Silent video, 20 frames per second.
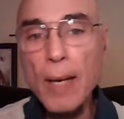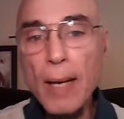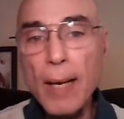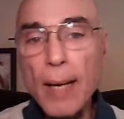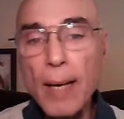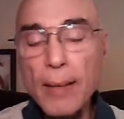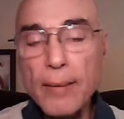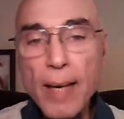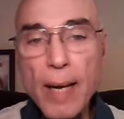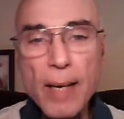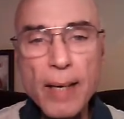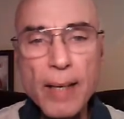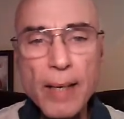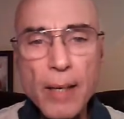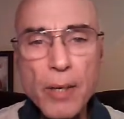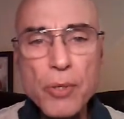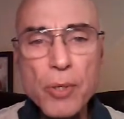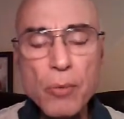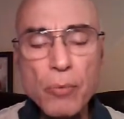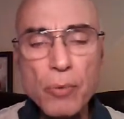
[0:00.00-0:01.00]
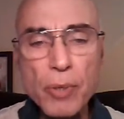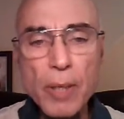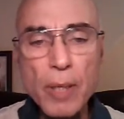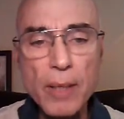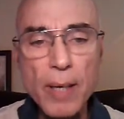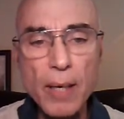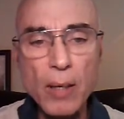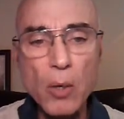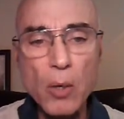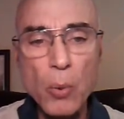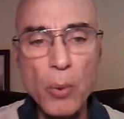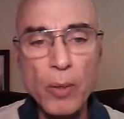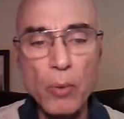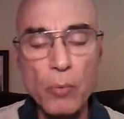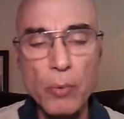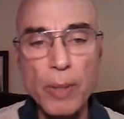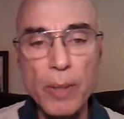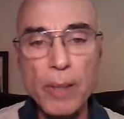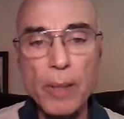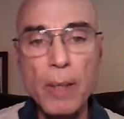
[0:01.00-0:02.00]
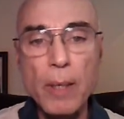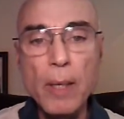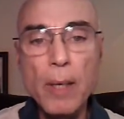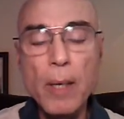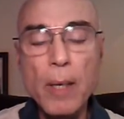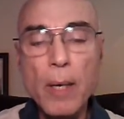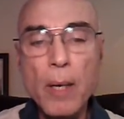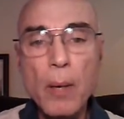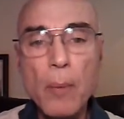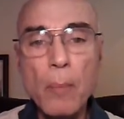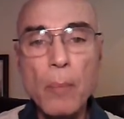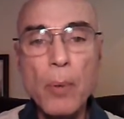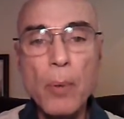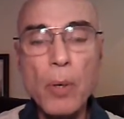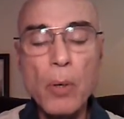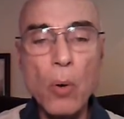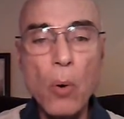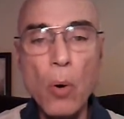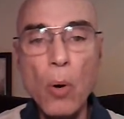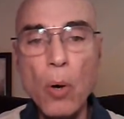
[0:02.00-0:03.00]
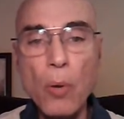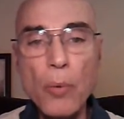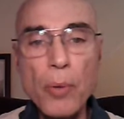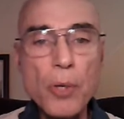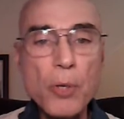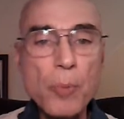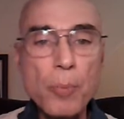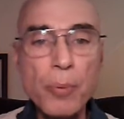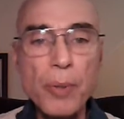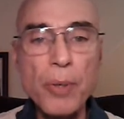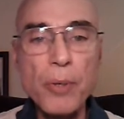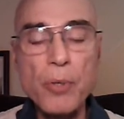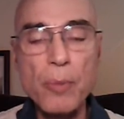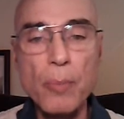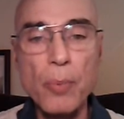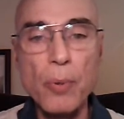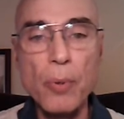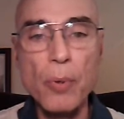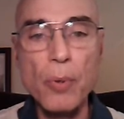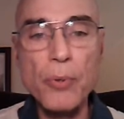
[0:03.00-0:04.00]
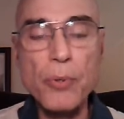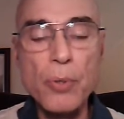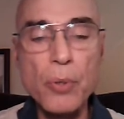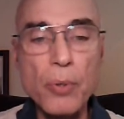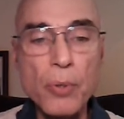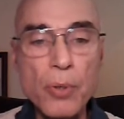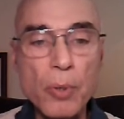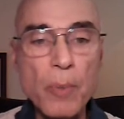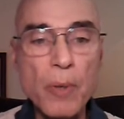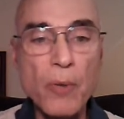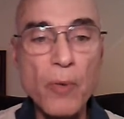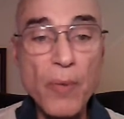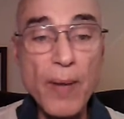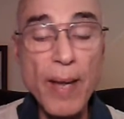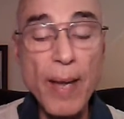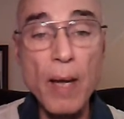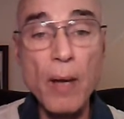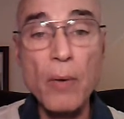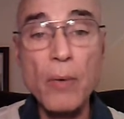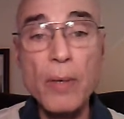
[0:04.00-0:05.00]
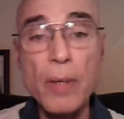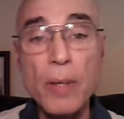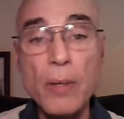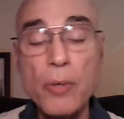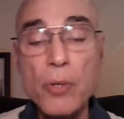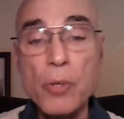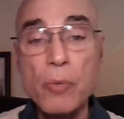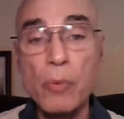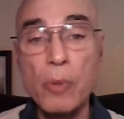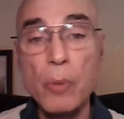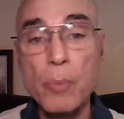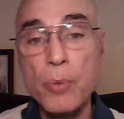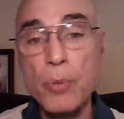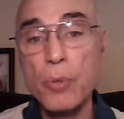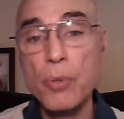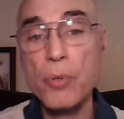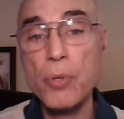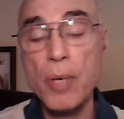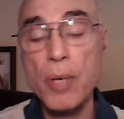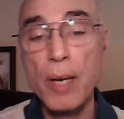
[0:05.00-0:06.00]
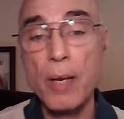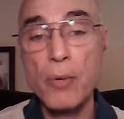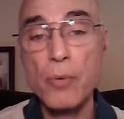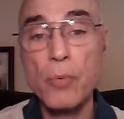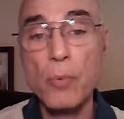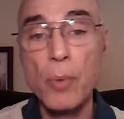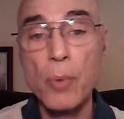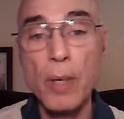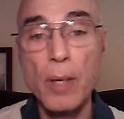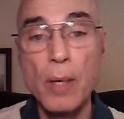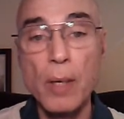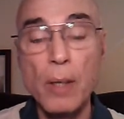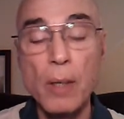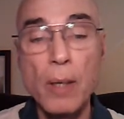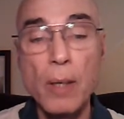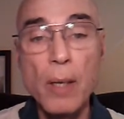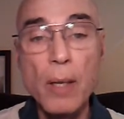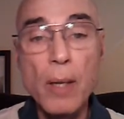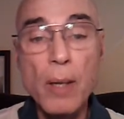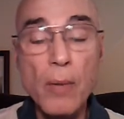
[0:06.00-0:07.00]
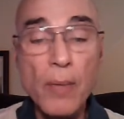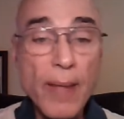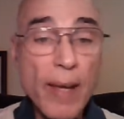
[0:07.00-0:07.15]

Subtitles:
Not an easy read, not a quick read, but all these principles could be found in the scriptures as well.